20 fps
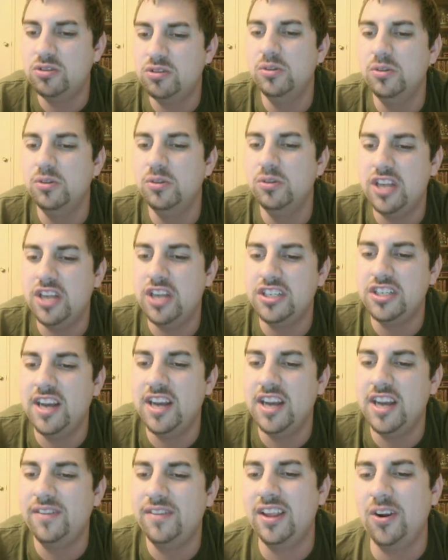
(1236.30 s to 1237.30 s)
Are they truly
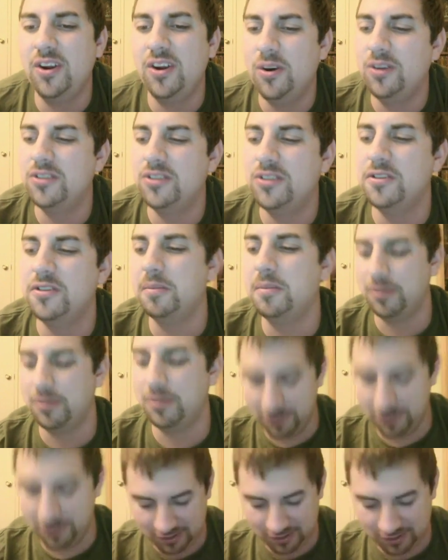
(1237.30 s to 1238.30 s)
judging everything, or do
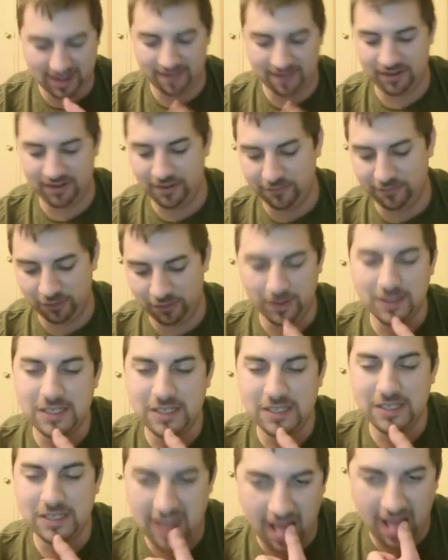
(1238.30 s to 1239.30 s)
the producers have
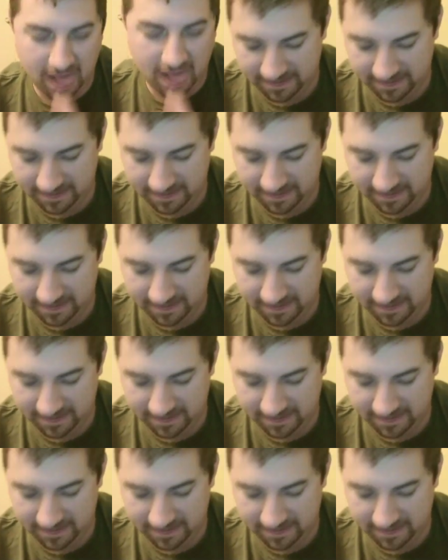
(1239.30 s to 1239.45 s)
influence?